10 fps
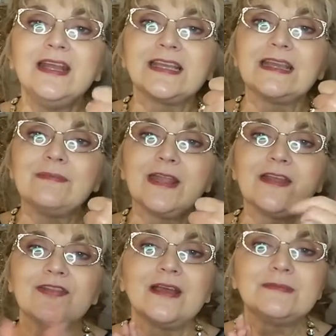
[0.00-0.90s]
Give me a
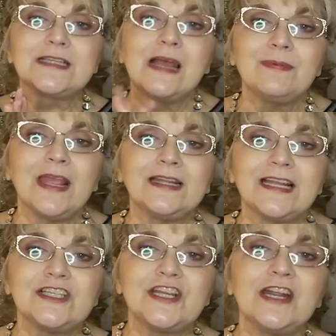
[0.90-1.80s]
thumbs up and a
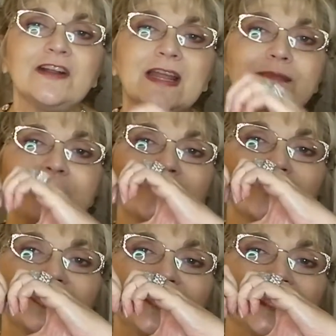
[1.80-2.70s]
share, and be sure
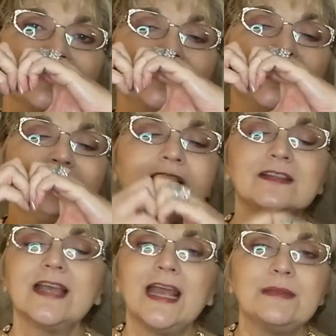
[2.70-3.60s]
to share the love, not
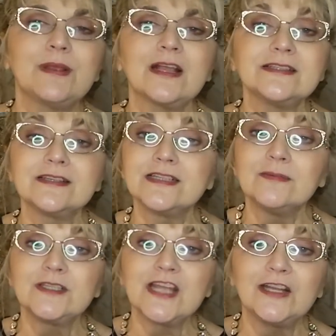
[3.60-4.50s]
the hate, because there's so
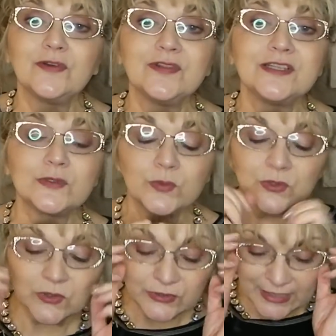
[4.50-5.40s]
much hatred in this
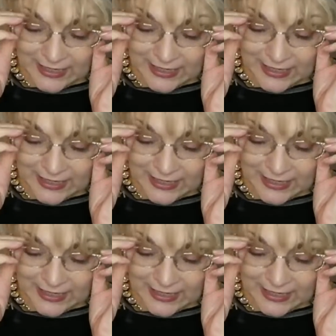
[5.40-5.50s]
world.